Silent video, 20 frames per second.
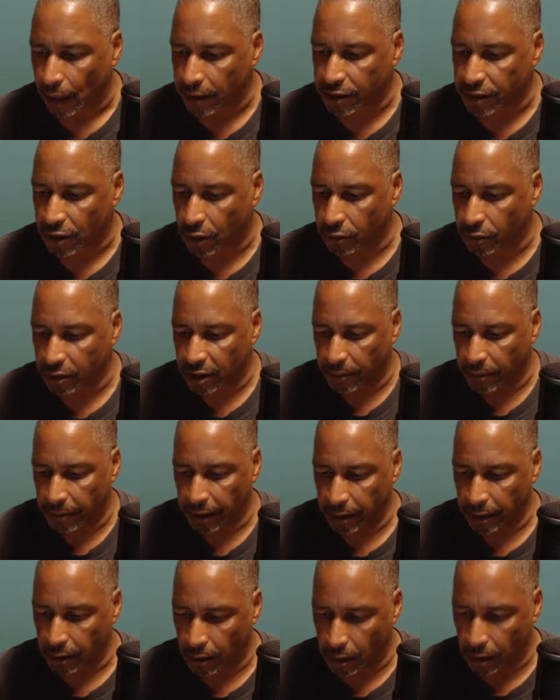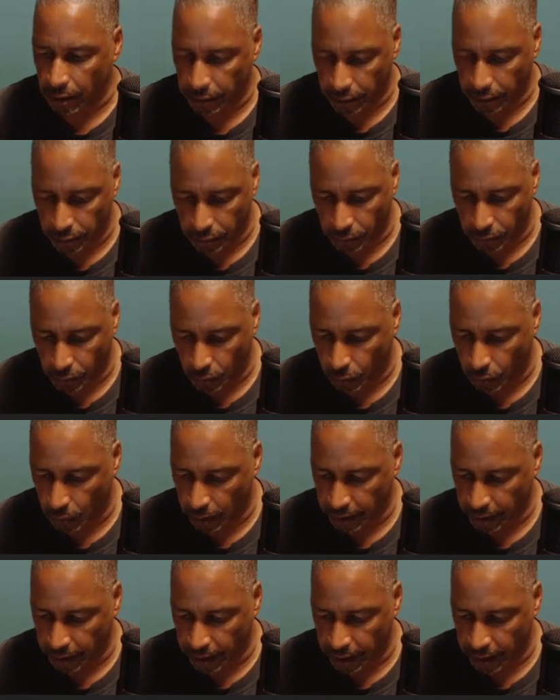It's going to be on the
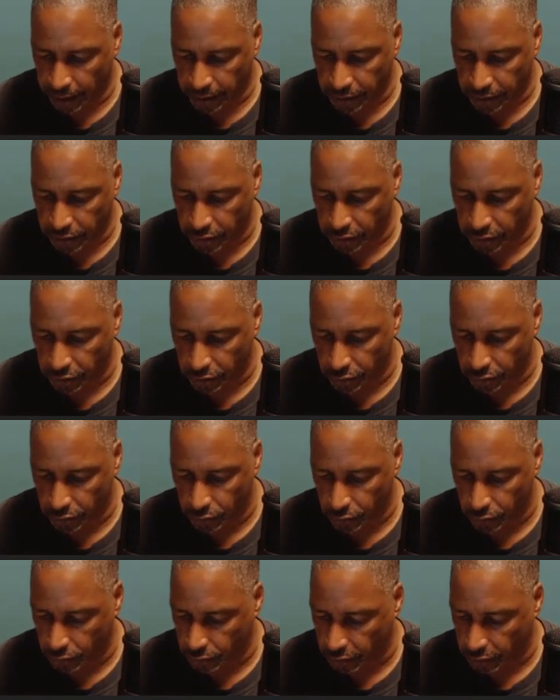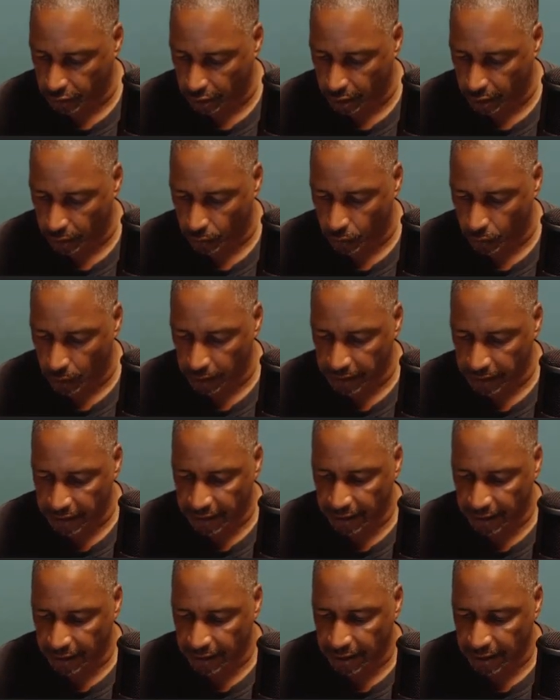
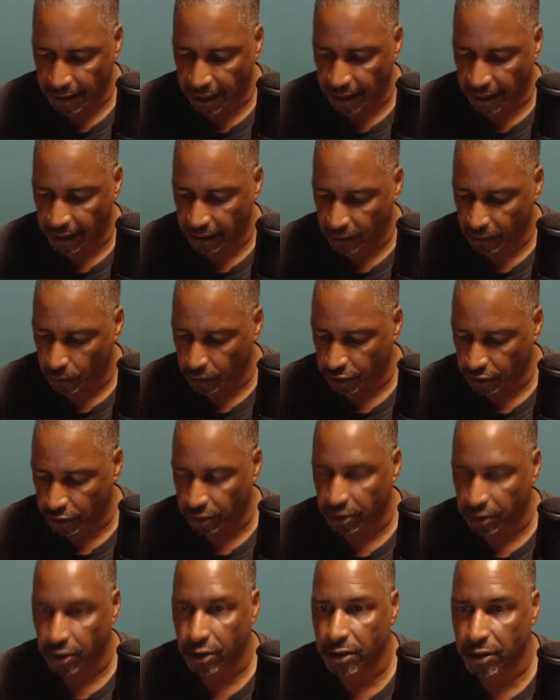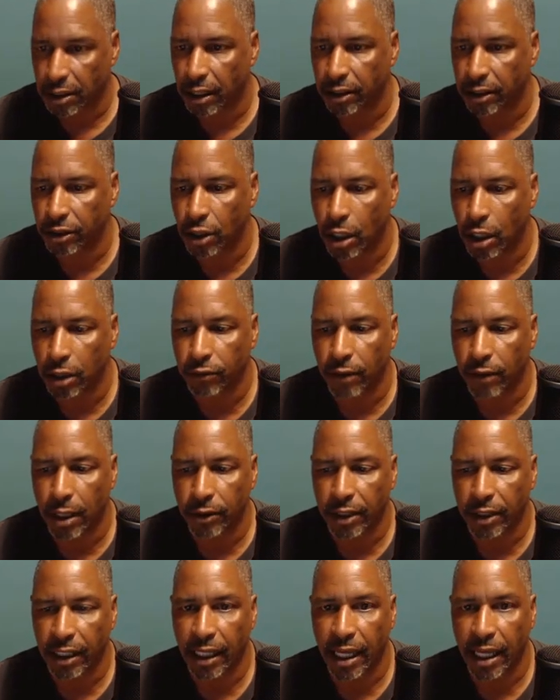192.168, which is a
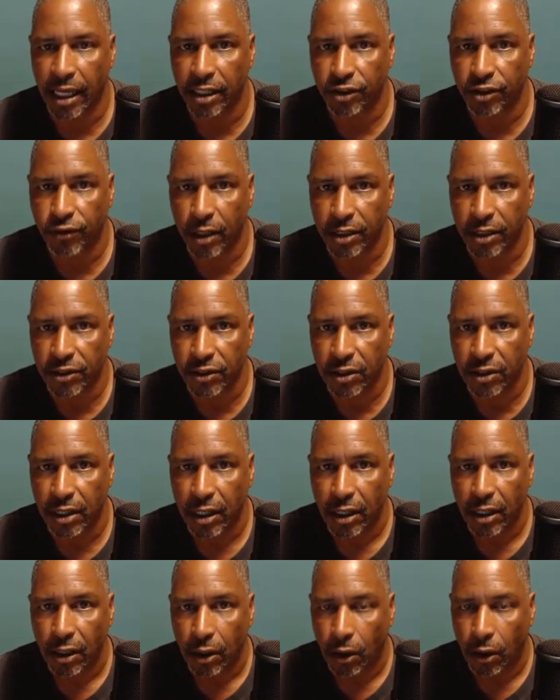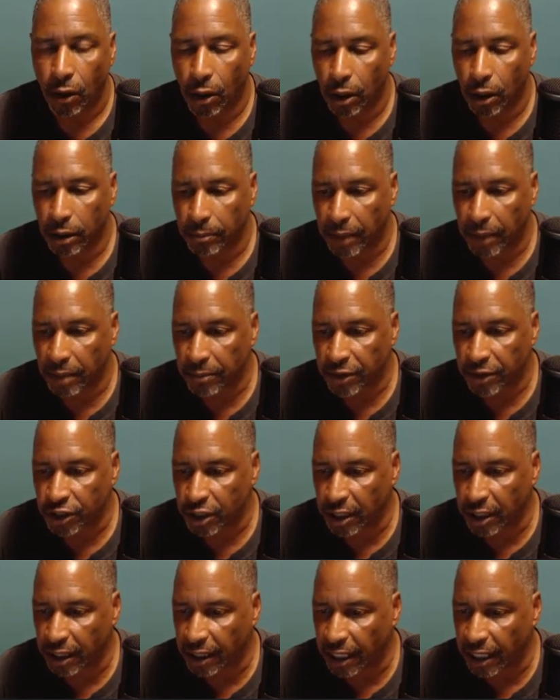non-routing address on my
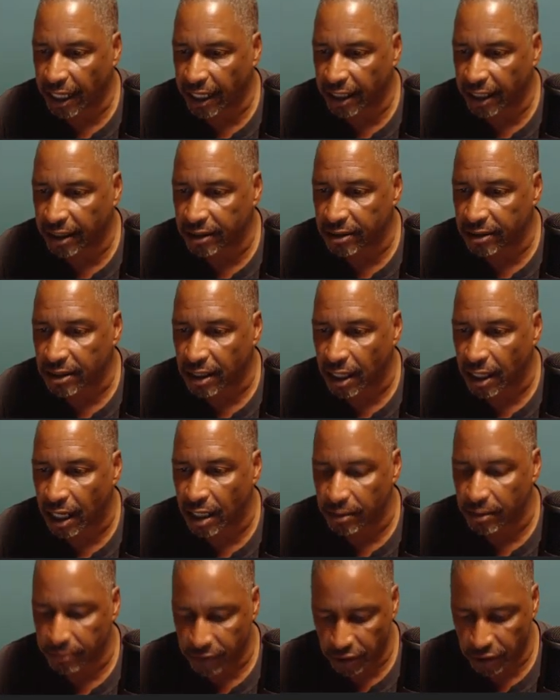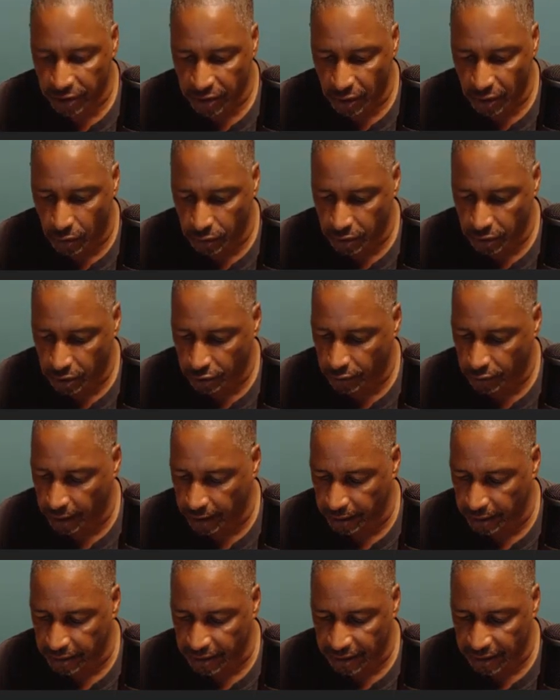machine, and I'm just going to
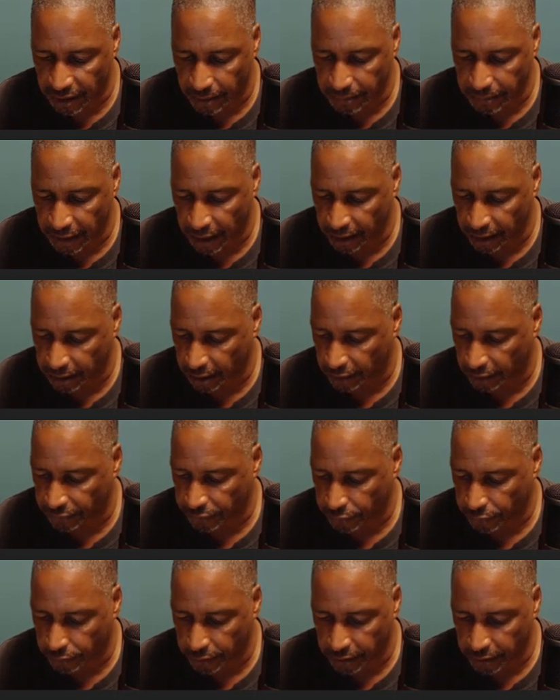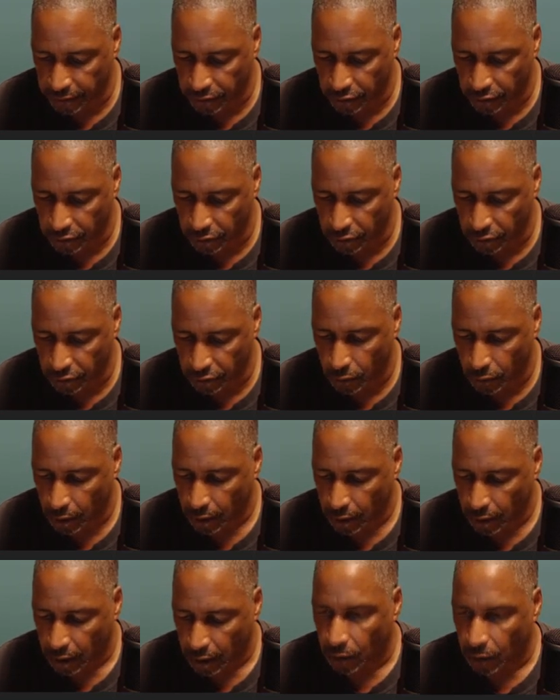create a subnet of 32
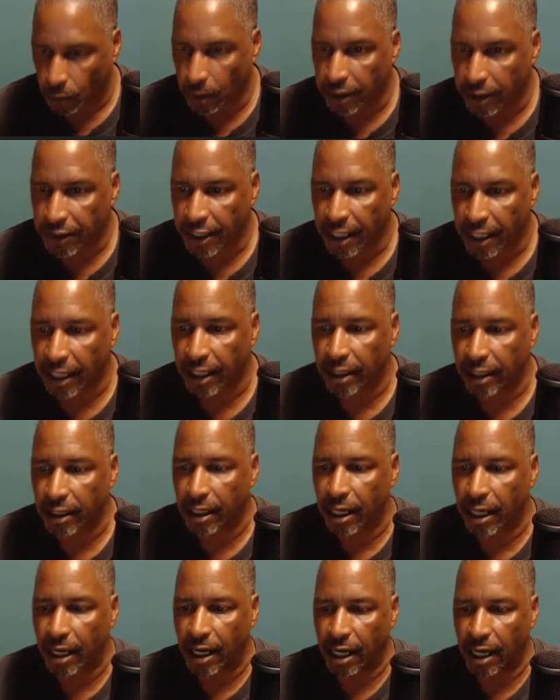with a